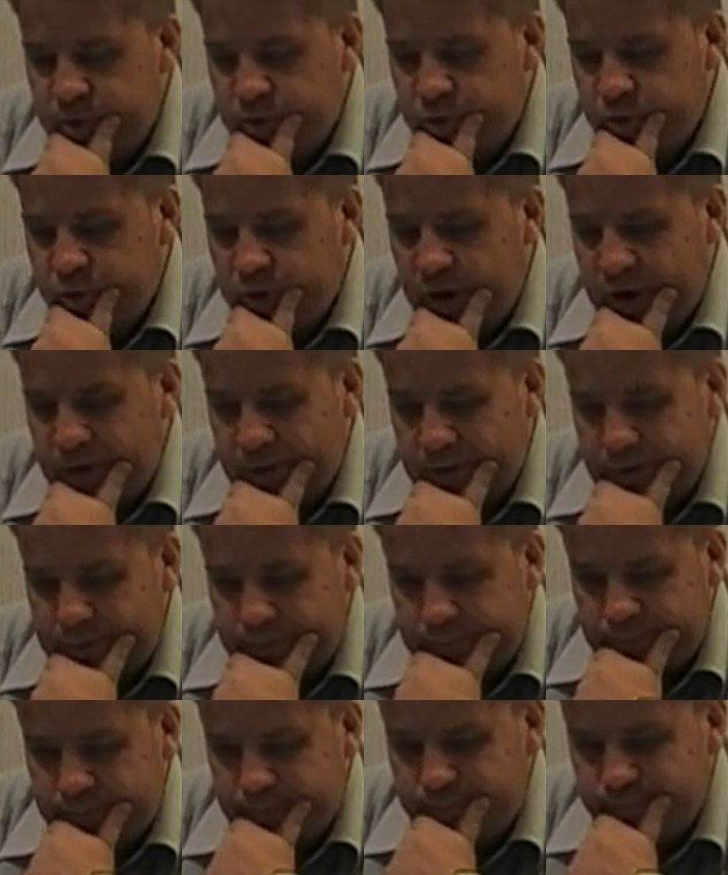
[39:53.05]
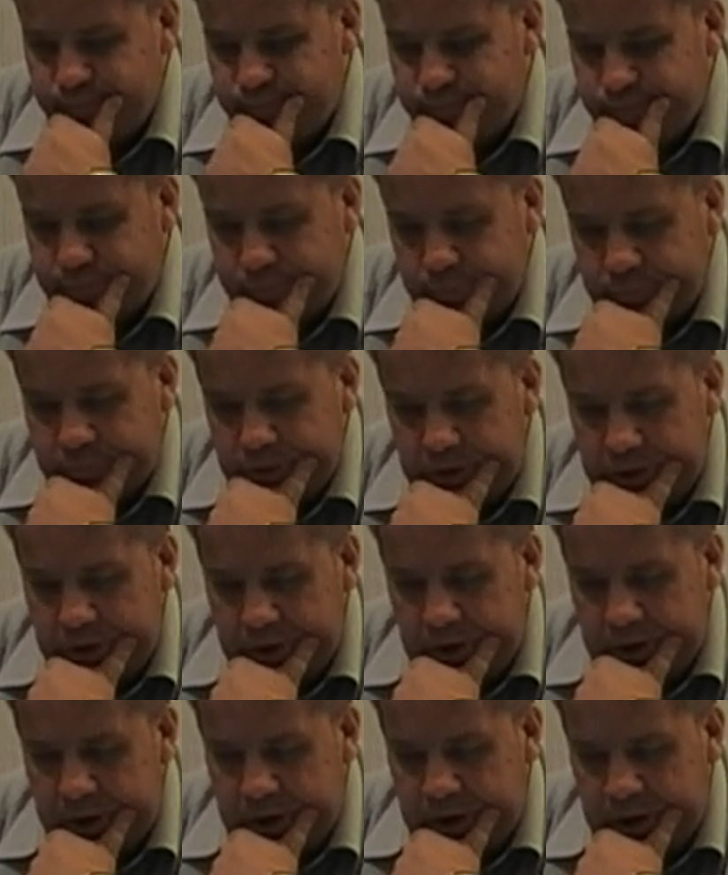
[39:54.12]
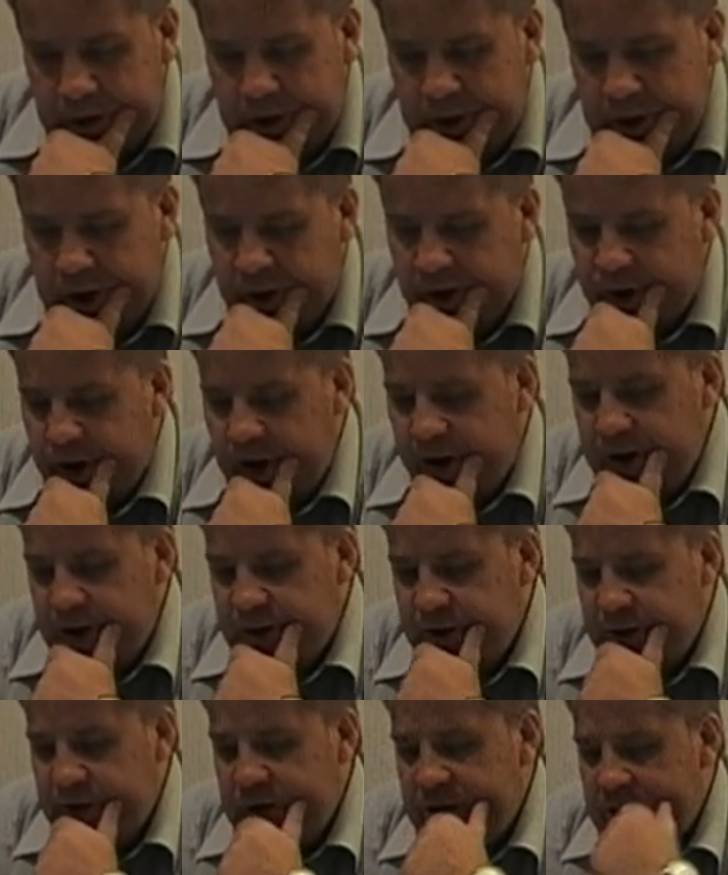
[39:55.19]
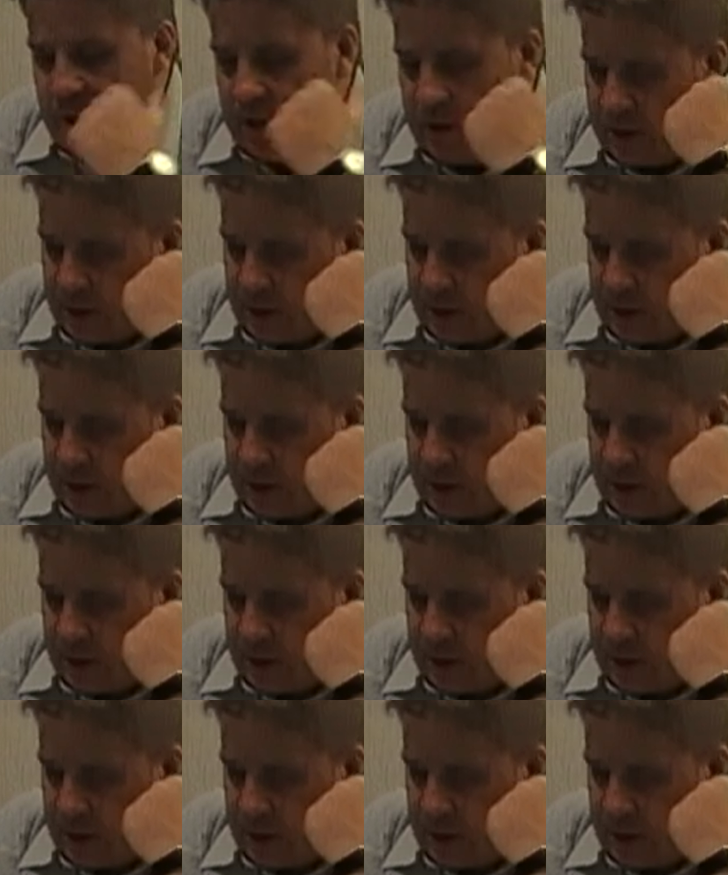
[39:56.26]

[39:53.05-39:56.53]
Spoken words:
together. Ahad, isolated, is